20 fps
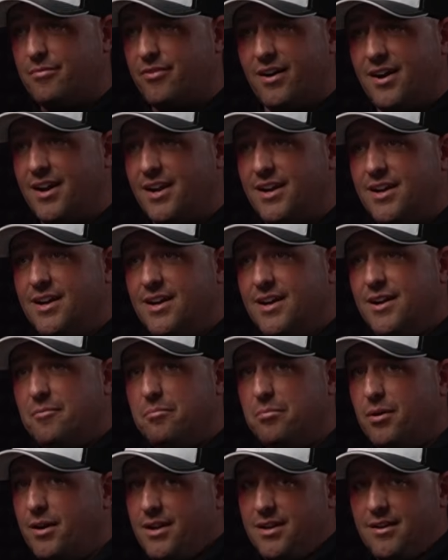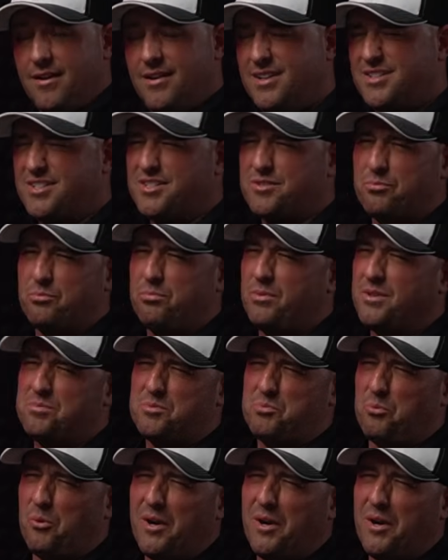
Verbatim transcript: I'm fine, but it's just it's